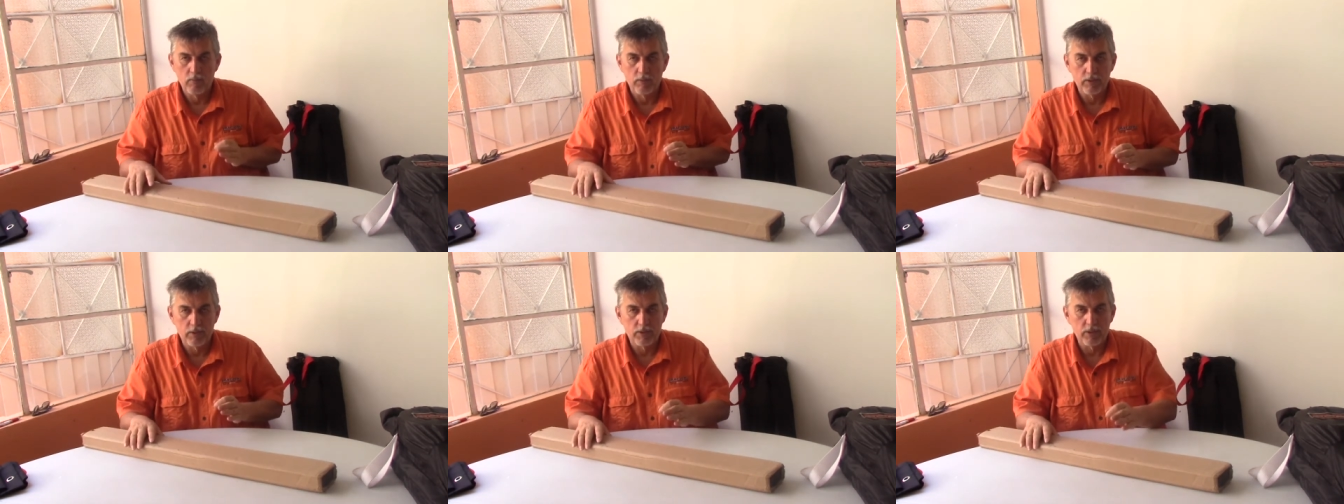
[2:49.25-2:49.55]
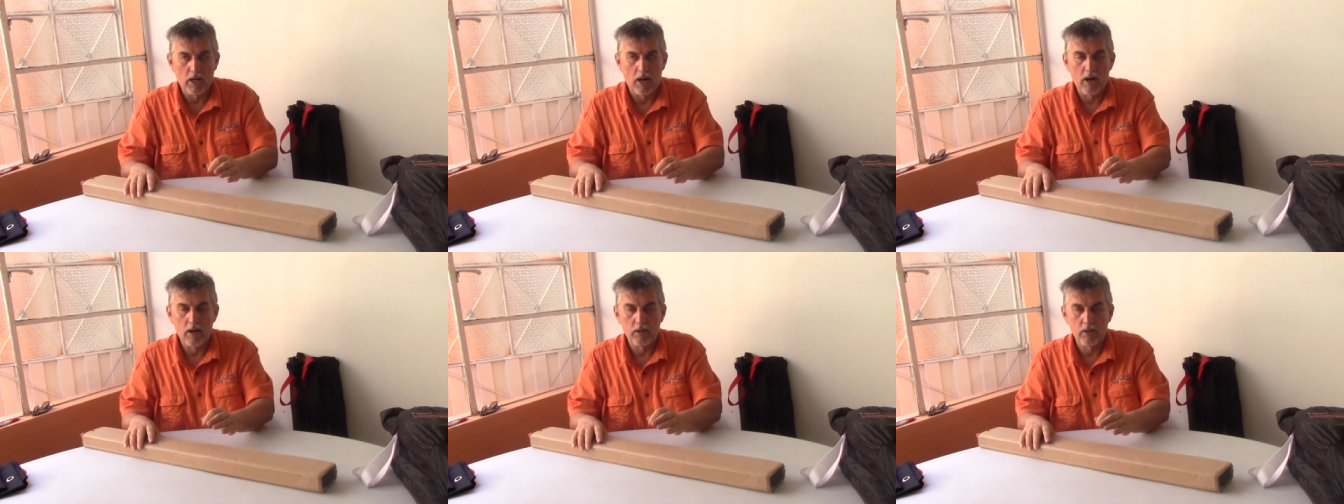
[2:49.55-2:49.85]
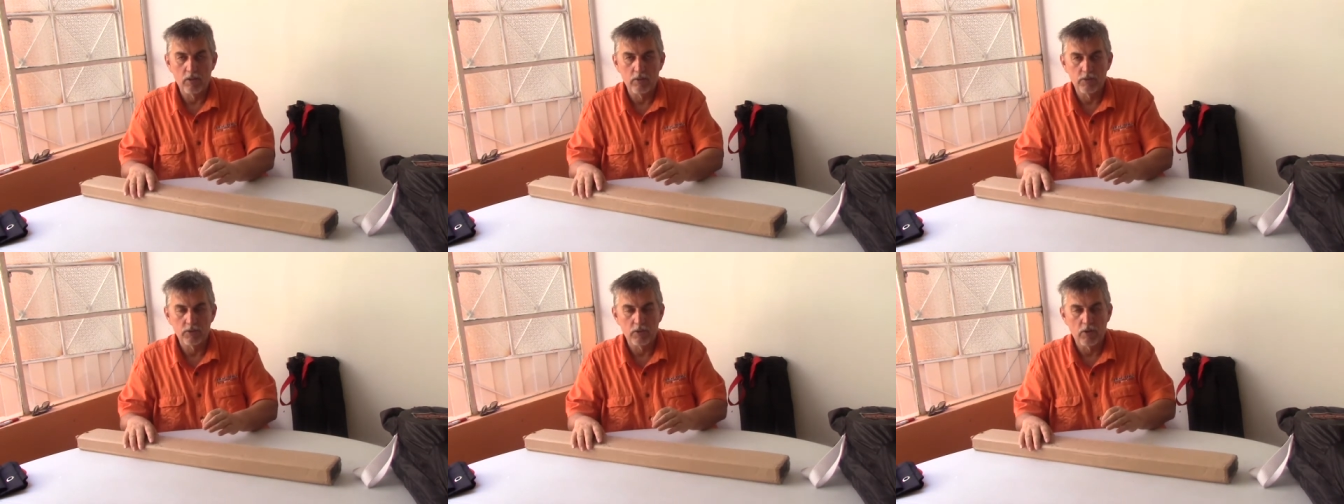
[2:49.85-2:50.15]
When the tire
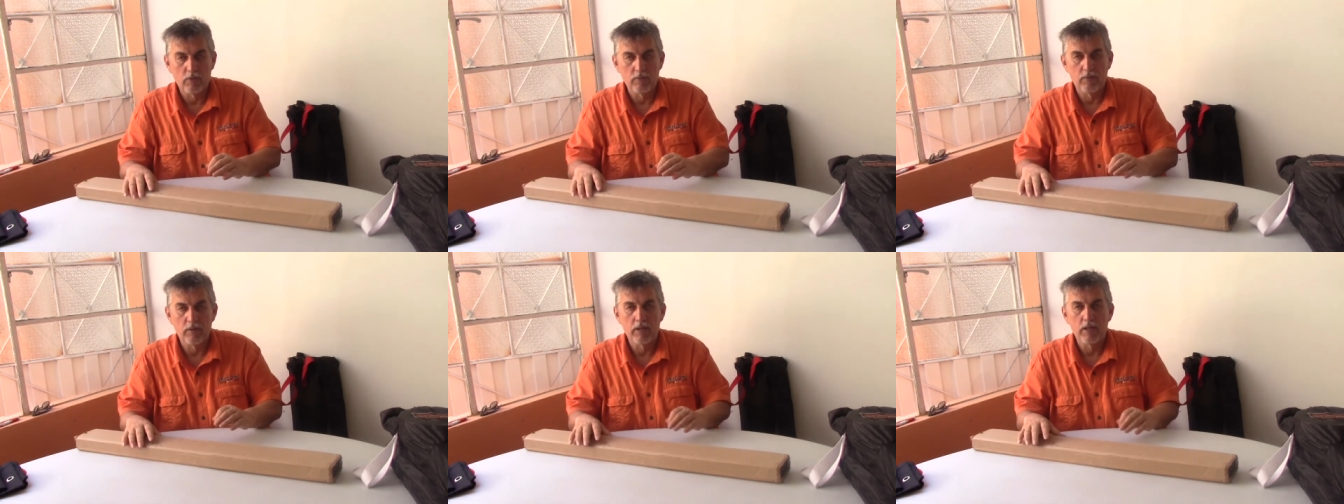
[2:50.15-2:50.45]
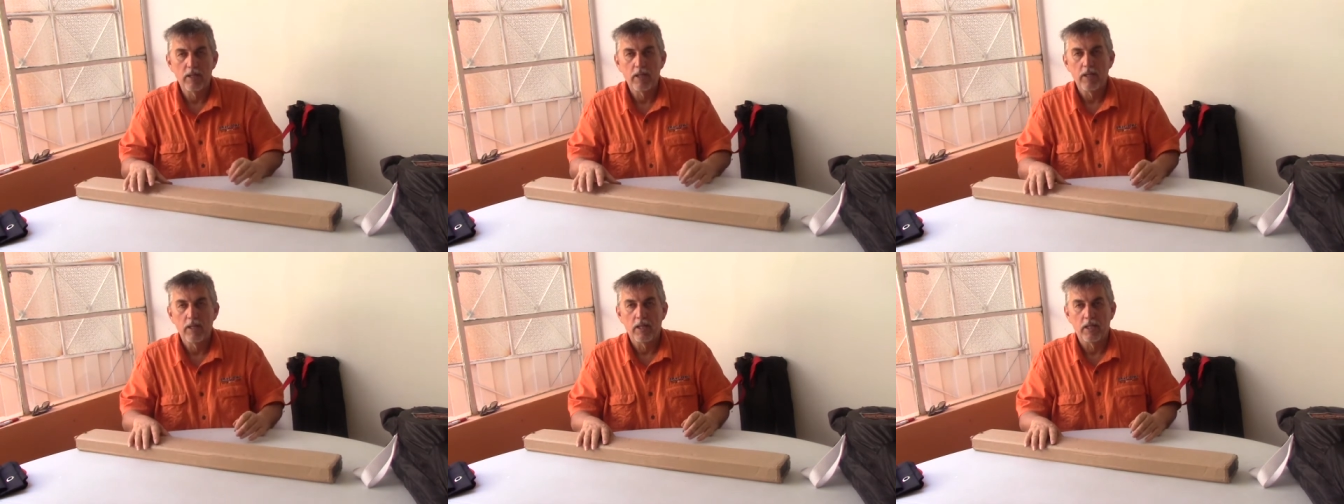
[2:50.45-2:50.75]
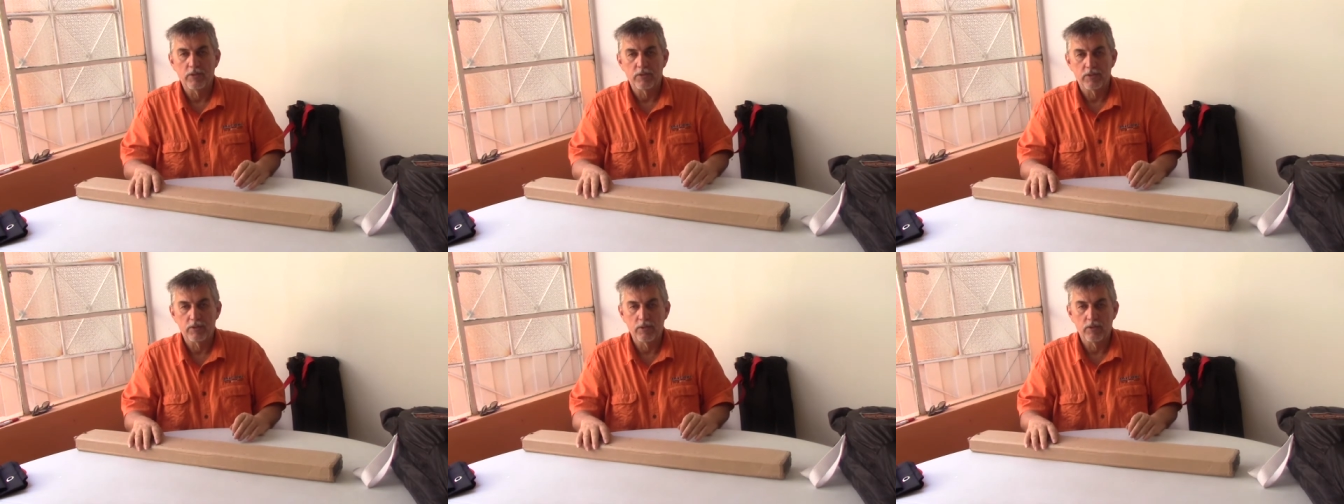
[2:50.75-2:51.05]
goes over it,
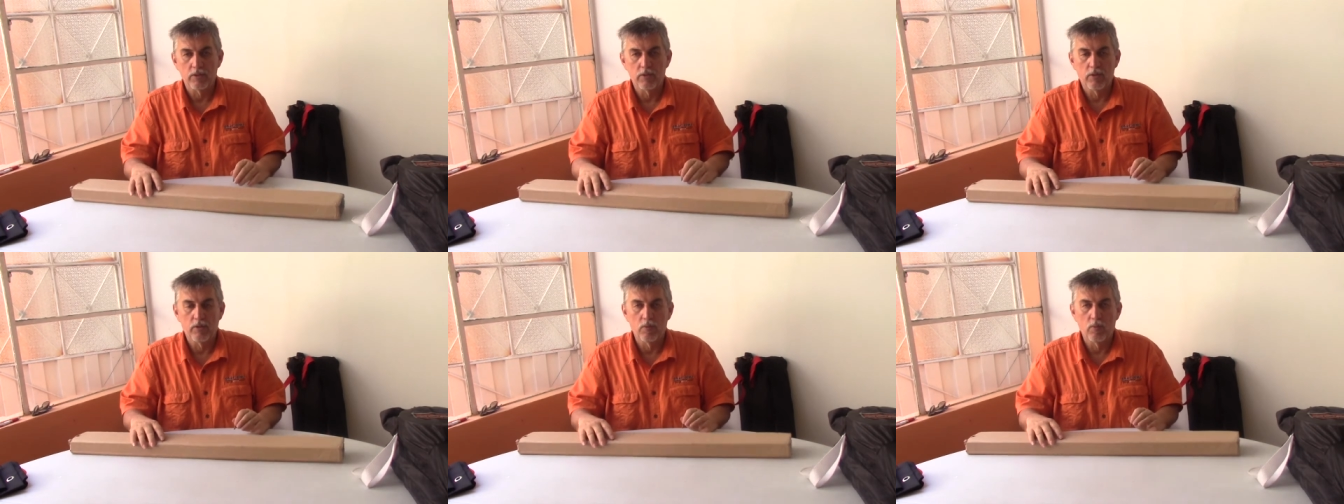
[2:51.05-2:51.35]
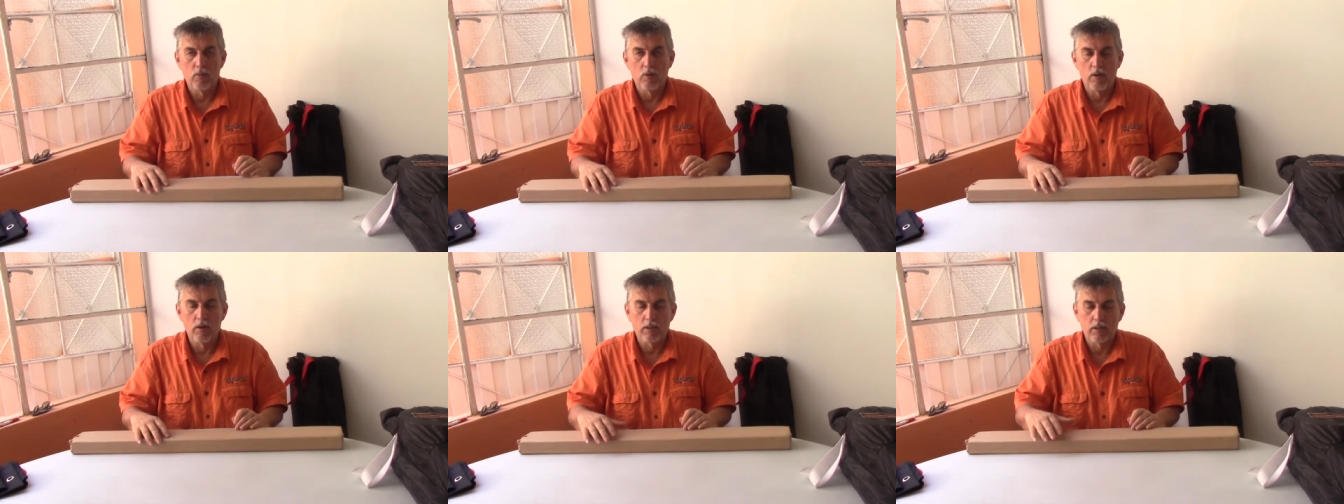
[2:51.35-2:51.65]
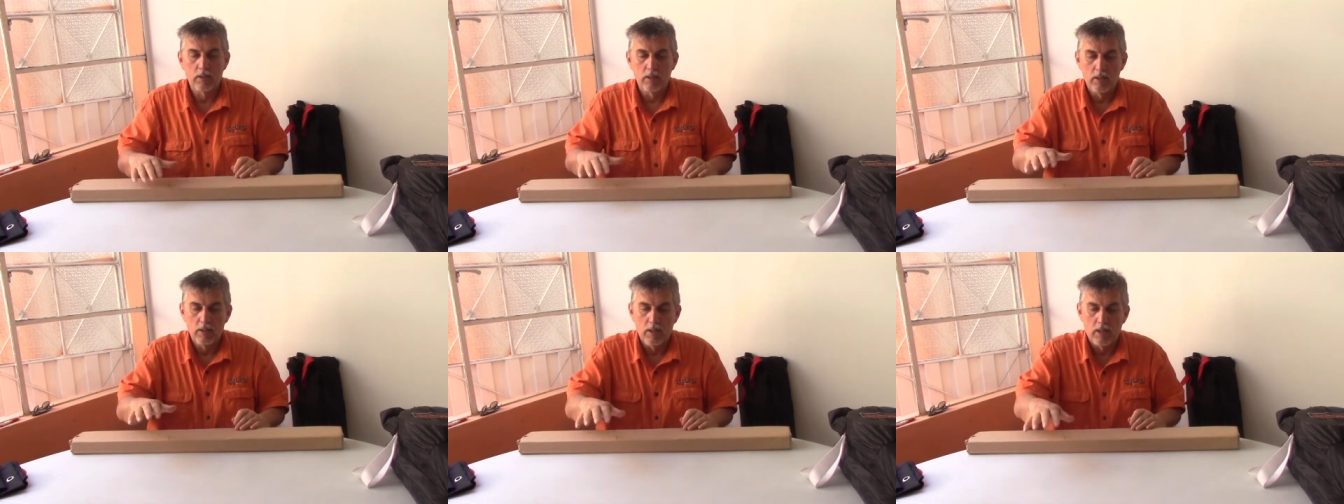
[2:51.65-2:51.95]
it's still going to
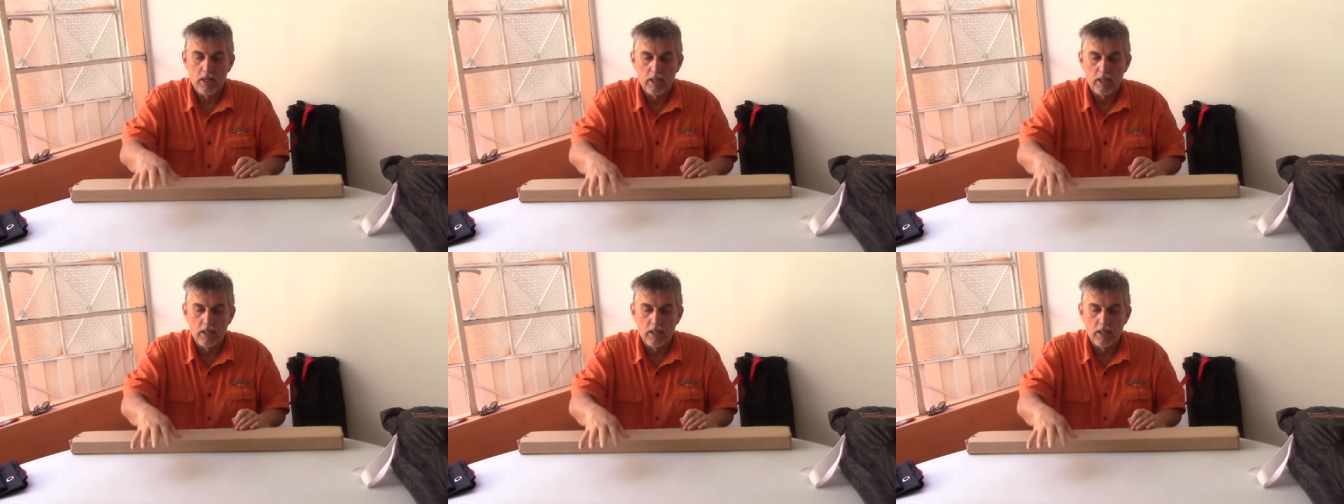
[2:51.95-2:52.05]
work